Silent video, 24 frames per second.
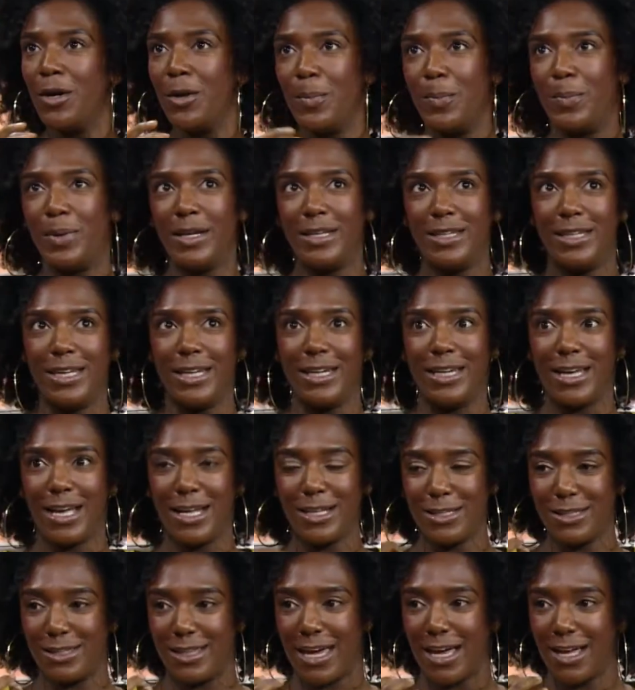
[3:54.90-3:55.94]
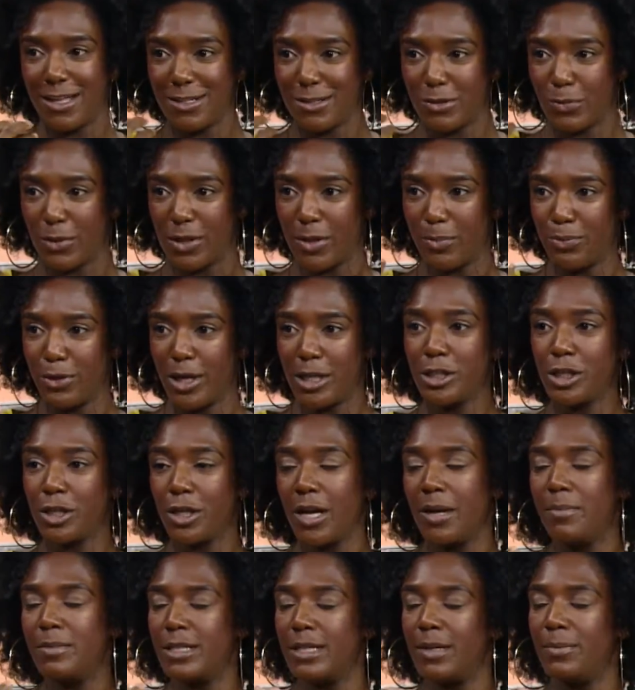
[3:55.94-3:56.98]
But then that's where the pressure
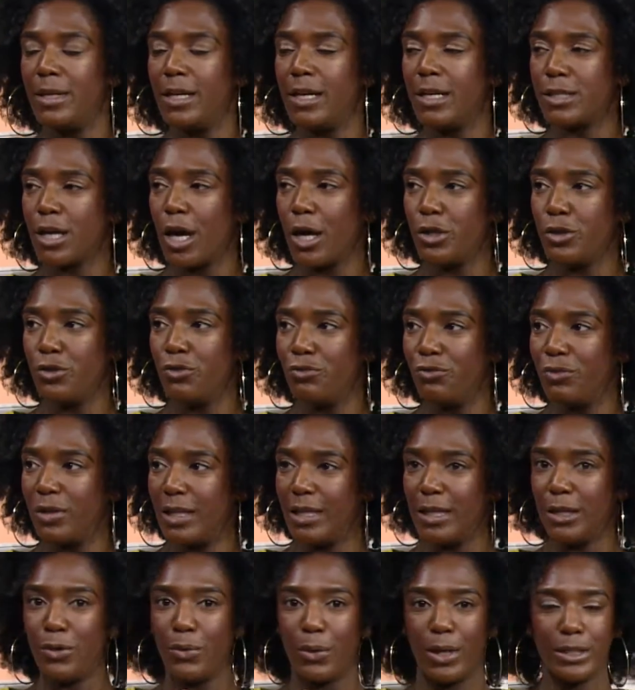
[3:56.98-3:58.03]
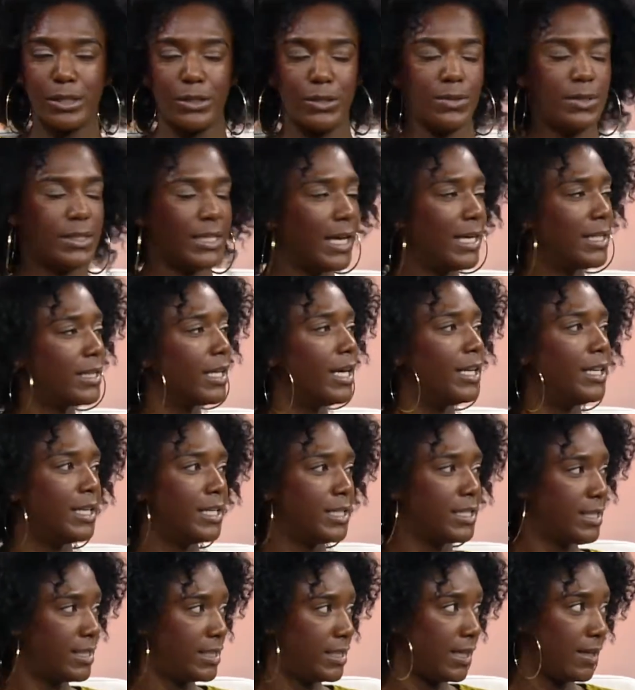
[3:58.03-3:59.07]
comes in because are you really going to take the
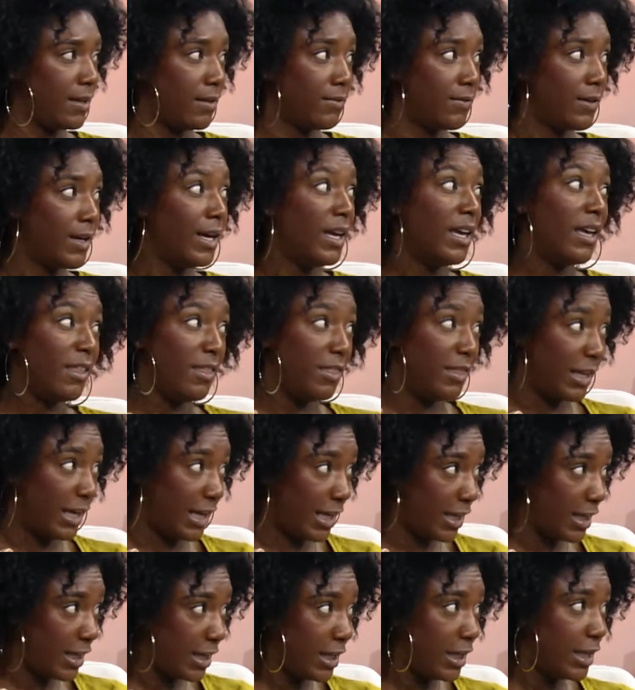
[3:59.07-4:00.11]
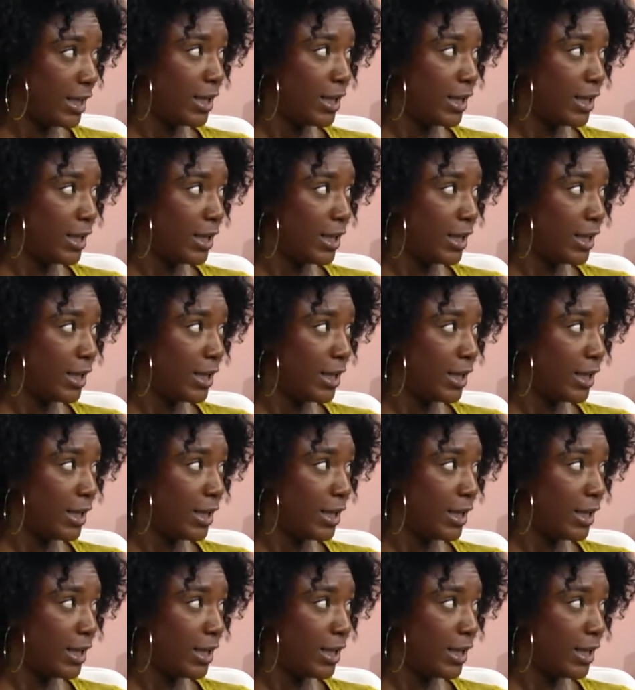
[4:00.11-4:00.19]
initiative then